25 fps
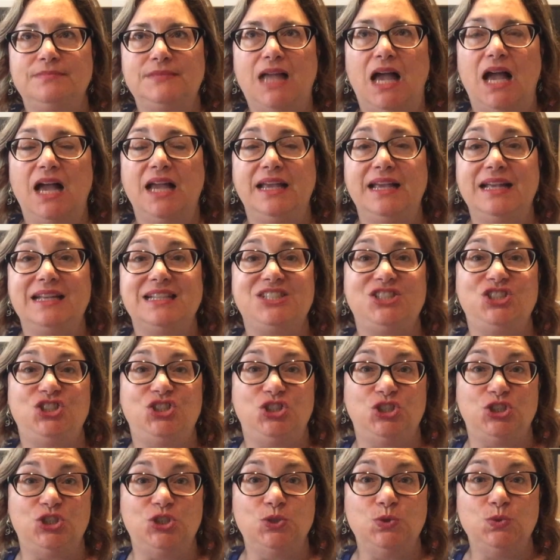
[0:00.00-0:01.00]
I guess,
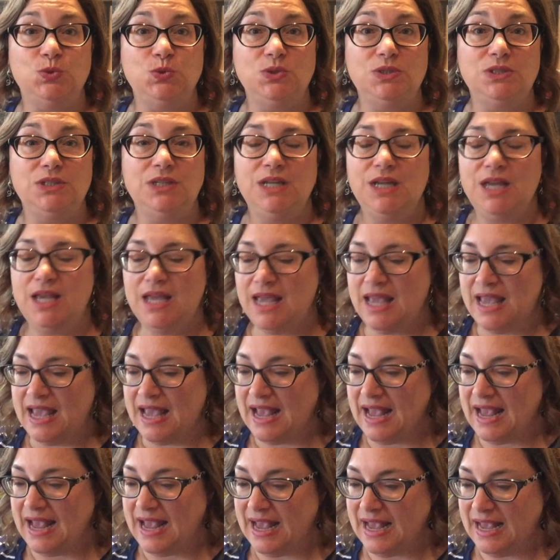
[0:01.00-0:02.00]
June.
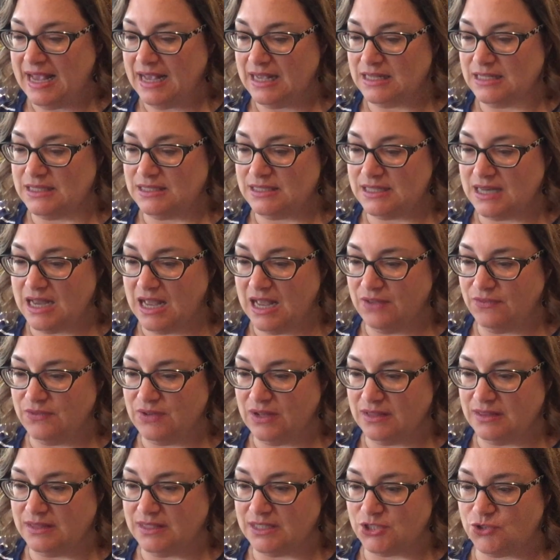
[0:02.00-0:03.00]
And I've
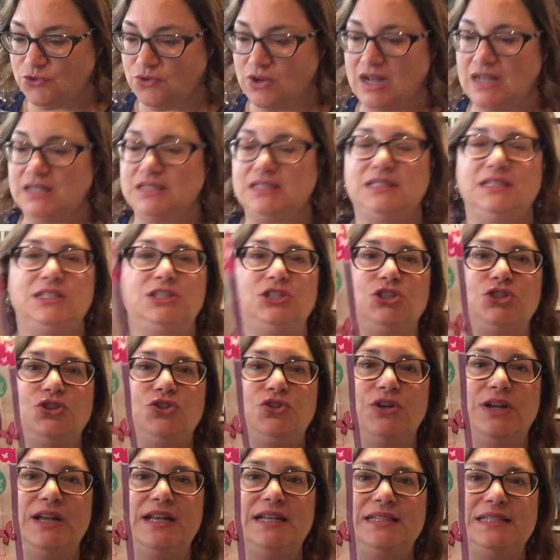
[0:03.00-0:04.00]
got this cross-stitch
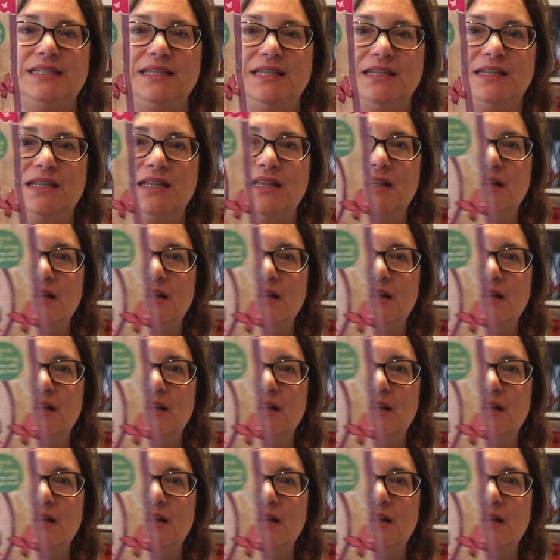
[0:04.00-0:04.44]
crazy little